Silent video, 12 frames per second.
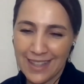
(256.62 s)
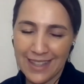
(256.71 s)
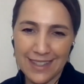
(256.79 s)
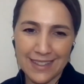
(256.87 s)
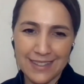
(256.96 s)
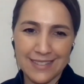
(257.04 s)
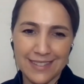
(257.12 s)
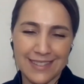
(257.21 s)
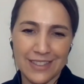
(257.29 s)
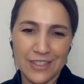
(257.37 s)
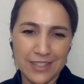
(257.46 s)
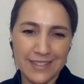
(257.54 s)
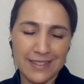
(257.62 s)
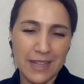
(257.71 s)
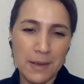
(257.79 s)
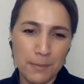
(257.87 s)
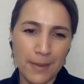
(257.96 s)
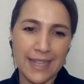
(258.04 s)
It is just
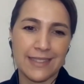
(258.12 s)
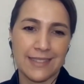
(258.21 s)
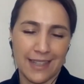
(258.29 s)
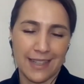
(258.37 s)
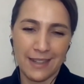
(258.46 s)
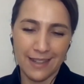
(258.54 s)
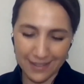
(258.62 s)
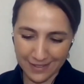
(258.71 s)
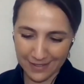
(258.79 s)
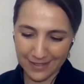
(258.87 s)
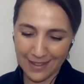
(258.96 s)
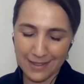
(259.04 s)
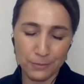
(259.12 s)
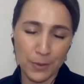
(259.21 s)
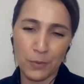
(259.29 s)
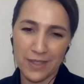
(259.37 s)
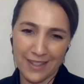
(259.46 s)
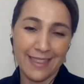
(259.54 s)
amazing, and we
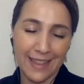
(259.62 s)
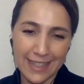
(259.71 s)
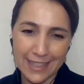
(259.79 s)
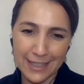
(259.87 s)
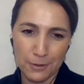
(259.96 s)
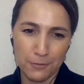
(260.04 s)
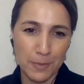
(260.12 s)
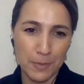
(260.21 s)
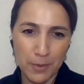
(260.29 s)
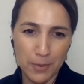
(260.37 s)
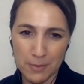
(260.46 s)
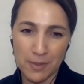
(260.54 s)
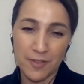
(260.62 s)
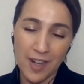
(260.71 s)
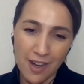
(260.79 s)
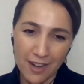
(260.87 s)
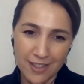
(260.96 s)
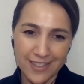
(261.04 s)
want to thank you from the bottom of our
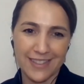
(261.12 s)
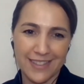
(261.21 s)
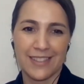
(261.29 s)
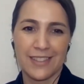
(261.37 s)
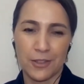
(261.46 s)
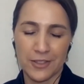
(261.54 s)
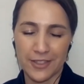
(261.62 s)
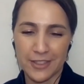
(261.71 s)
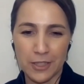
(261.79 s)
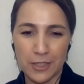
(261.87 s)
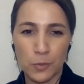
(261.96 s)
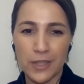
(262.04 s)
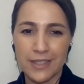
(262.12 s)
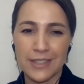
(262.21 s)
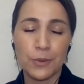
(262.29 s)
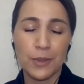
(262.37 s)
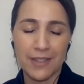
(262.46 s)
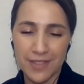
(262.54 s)
hearts, Dr. Goodall, what
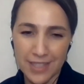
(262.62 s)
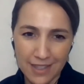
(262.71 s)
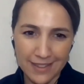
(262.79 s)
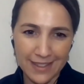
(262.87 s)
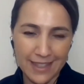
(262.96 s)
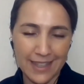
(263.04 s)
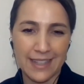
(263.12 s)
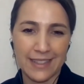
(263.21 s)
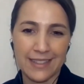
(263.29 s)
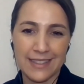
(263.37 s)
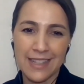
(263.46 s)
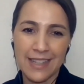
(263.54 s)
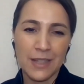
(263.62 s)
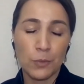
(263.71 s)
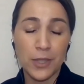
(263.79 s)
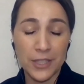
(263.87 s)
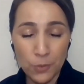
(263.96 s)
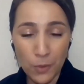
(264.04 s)
you have done and
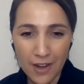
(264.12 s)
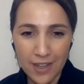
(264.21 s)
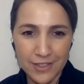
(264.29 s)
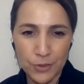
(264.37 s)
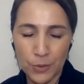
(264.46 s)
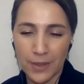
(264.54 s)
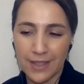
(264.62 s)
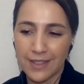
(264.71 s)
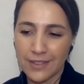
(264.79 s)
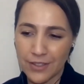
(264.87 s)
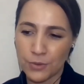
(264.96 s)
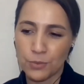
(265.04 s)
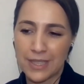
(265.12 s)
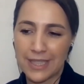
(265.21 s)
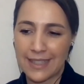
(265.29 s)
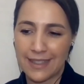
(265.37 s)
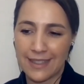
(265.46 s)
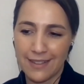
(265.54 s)
what you are doing to
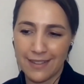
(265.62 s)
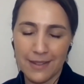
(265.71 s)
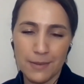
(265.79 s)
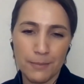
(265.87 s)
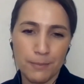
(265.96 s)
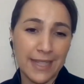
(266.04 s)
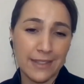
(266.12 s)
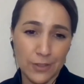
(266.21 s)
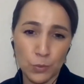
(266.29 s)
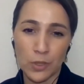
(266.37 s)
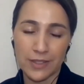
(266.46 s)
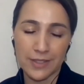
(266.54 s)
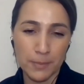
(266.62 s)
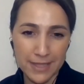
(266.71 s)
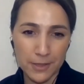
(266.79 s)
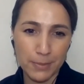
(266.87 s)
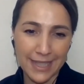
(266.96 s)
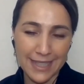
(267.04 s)
really make this world a
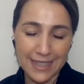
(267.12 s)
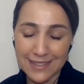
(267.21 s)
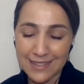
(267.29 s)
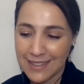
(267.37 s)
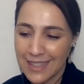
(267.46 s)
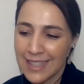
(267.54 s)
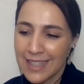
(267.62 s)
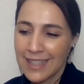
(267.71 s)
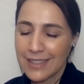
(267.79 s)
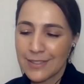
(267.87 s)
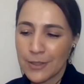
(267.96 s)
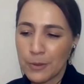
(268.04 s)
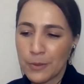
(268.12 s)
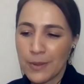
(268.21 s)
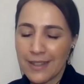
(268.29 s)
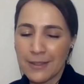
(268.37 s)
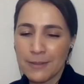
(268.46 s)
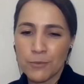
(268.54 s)
better place. So,
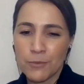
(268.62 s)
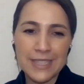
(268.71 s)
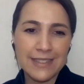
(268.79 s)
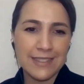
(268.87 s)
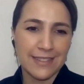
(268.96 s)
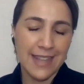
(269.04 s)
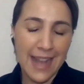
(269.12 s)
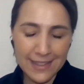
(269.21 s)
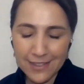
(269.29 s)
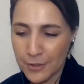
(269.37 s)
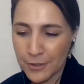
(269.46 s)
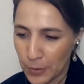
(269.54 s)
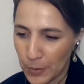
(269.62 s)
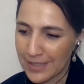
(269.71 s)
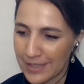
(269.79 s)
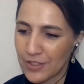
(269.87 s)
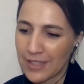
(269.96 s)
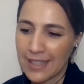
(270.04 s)
Riz, to answer your
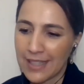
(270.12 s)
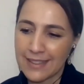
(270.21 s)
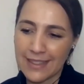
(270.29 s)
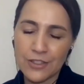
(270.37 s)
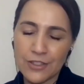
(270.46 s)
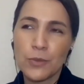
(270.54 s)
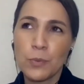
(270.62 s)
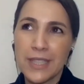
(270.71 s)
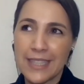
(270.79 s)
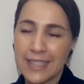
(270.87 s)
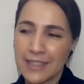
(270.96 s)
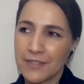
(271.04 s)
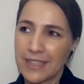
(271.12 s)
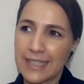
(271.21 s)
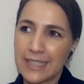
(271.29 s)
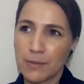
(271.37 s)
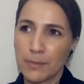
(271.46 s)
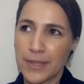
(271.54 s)
question, I just want to give a
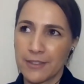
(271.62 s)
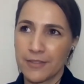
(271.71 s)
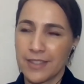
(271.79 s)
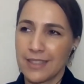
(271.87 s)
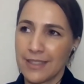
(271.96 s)
little bit of